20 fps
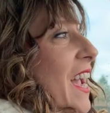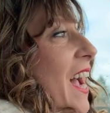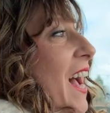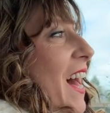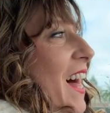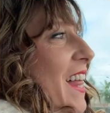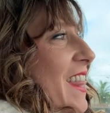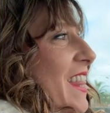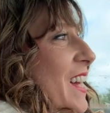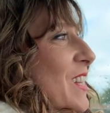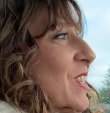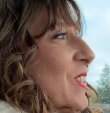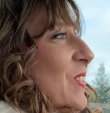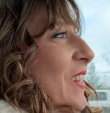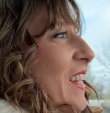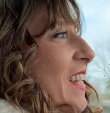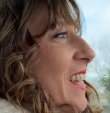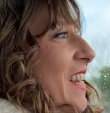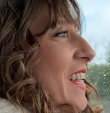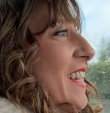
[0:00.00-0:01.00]
Yeah, that's
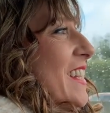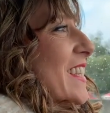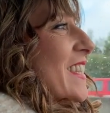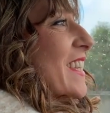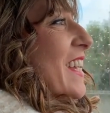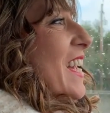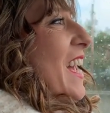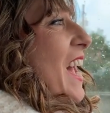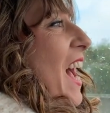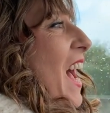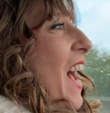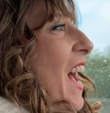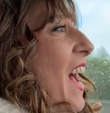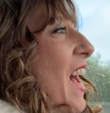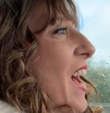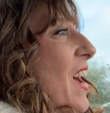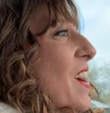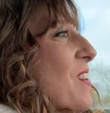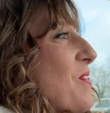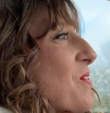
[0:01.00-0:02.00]
what it is.
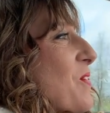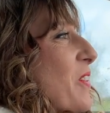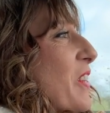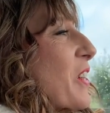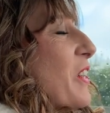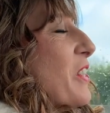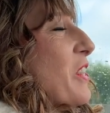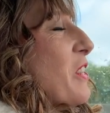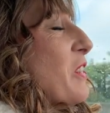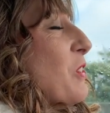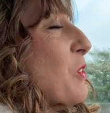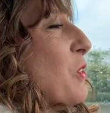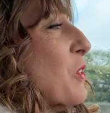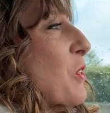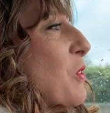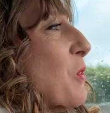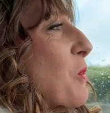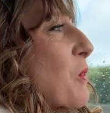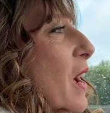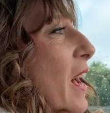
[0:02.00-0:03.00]
We're going
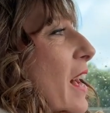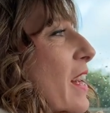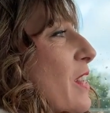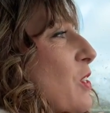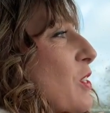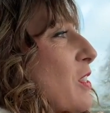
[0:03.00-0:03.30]
to